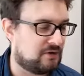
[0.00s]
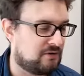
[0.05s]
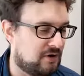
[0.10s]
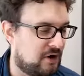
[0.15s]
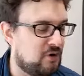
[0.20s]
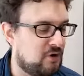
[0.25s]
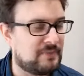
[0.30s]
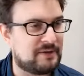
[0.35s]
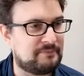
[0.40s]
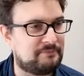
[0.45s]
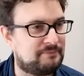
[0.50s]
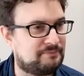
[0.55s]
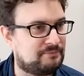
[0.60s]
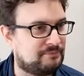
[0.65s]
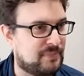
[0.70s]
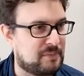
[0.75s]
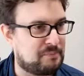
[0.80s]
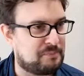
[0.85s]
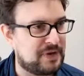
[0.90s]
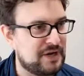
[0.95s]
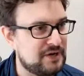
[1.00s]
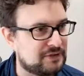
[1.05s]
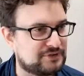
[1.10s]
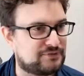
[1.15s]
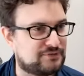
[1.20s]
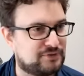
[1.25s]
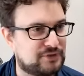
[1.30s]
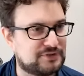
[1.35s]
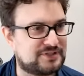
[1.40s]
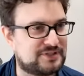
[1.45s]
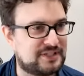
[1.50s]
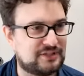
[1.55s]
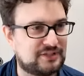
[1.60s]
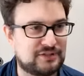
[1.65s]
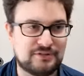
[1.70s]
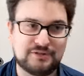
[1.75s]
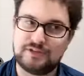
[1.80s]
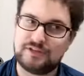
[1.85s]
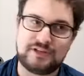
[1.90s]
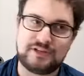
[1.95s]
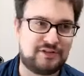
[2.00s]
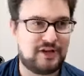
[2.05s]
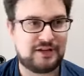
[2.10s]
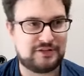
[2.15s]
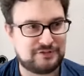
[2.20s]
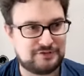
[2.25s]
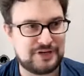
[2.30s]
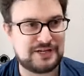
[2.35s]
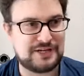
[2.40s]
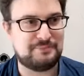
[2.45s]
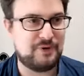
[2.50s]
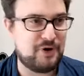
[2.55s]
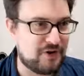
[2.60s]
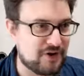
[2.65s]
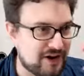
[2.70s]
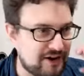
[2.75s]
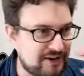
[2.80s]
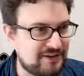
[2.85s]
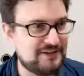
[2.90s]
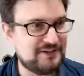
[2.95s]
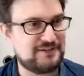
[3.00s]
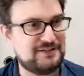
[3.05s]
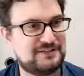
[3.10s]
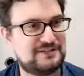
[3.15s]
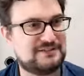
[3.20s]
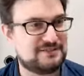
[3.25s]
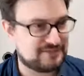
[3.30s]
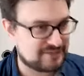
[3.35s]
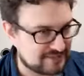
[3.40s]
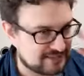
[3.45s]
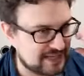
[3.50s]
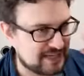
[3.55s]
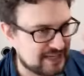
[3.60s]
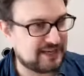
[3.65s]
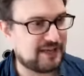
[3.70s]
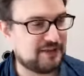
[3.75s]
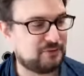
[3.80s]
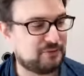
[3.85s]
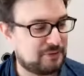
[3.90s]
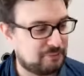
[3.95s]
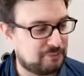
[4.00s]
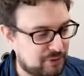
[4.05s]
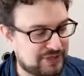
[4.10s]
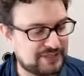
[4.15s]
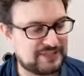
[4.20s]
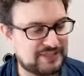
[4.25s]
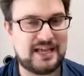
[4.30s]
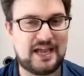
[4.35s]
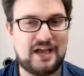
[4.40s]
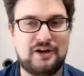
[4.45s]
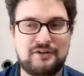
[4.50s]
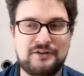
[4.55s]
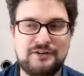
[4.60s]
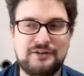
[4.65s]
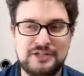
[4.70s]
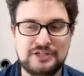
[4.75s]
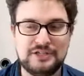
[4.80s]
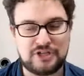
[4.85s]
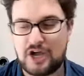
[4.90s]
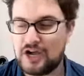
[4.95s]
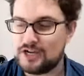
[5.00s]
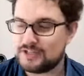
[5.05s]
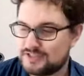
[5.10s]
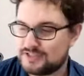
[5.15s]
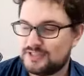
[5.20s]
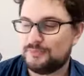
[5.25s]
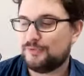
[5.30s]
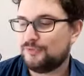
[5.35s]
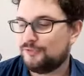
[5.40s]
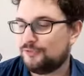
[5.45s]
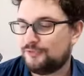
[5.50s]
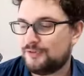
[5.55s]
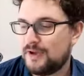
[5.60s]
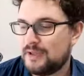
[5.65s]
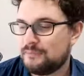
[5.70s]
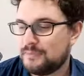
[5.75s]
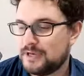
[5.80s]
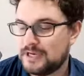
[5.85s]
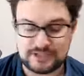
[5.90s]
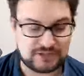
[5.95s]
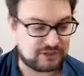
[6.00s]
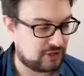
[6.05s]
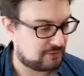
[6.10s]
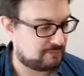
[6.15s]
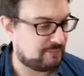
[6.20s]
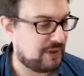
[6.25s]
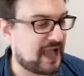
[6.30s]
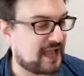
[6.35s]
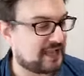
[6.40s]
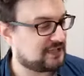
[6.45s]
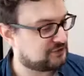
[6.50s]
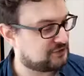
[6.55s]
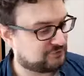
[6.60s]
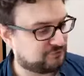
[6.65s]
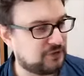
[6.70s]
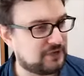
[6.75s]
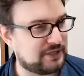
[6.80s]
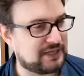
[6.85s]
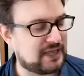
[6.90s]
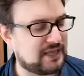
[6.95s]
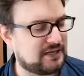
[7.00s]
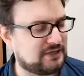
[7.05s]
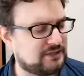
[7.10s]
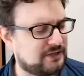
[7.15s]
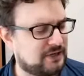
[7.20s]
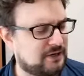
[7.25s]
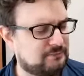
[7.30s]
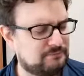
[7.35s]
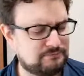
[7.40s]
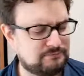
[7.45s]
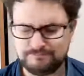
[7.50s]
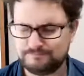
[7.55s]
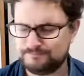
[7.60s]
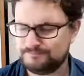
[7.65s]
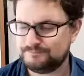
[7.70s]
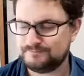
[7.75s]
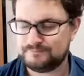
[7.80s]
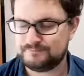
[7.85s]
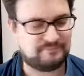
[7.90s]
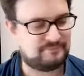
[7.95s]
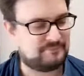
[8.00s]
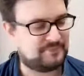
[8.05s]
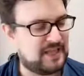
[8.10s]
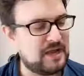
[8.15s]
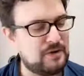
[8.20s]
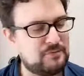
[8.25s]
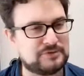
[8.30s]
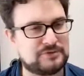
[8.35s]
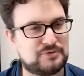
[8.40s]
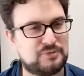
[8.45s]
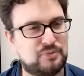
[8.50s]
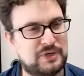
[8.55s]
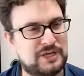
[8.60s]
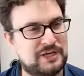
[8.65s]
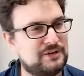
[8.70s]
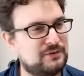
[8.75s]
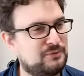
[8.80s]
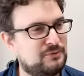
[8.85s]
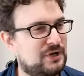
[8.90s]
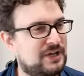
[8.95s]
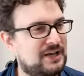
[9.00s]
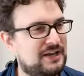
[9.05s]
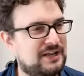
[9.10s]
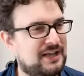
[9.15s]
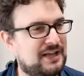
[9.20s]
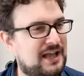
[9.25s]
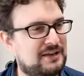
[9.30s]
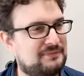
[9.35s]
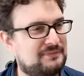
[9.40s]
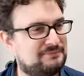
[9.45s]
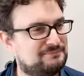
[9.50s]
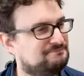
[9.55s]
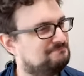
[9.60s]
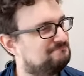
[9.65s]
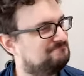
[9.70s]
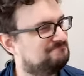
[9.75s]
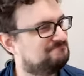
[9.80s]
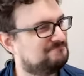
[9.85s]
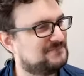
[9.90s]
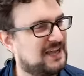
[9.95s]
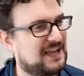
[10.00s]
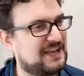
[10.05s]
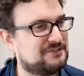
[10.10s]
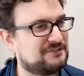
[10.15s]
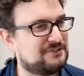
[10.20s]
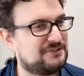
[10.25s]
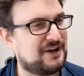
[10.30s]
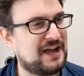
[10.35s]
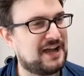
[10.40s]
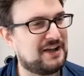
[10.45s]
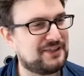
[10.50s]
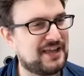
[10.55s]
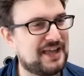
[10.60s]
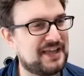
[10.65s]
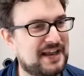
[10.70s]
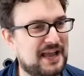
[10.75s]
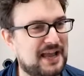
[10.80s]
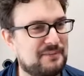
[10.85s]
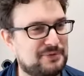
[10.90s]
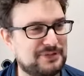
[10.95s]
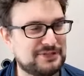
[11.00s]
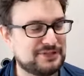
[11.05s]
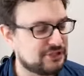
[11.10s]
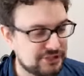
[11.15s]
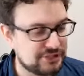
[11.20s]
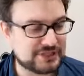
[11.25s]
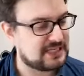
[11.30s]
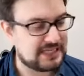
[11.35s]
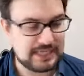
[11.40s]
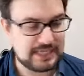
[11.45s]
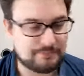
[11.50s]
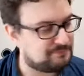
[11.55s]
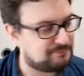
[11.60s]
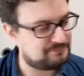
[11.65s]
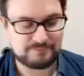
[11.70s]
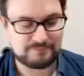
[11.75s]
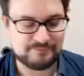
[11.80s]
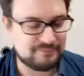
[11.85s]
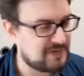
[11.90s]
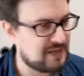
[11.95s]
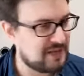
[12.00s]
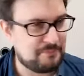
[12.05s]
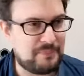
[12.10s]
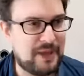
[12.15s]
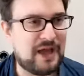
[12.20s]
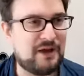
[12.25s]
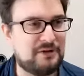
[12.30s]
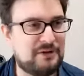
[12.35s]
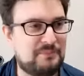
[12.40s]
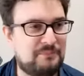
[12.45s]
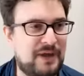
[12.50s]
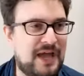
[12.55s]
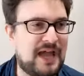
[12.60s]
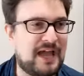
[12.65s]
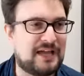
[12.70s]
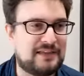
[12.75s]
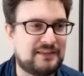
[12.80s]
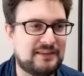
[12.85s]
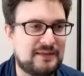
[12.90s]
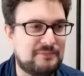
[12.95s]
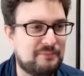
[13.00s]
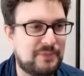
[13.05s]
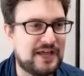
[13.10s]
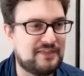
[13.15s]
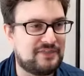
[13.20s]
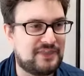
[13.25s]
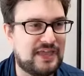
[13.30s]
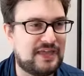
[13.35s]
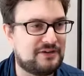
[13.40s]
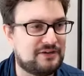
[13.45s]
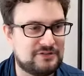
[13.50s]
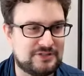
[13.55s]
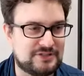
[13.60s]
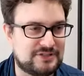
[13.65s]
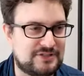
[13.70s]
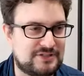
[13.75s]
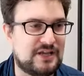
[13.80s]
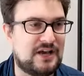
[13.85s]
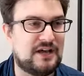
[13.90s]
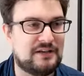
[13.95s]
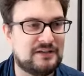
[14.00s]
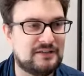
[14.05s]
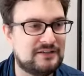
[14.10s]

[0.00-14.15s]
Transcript: oh, my beer is full still. Got to drink more. Take another one, put it down, talk to someone for 5 minutes, look back, it's full again. And you go, that was weird. What? I don't know how that happens. You just keep pounding back, and then by then you're just done.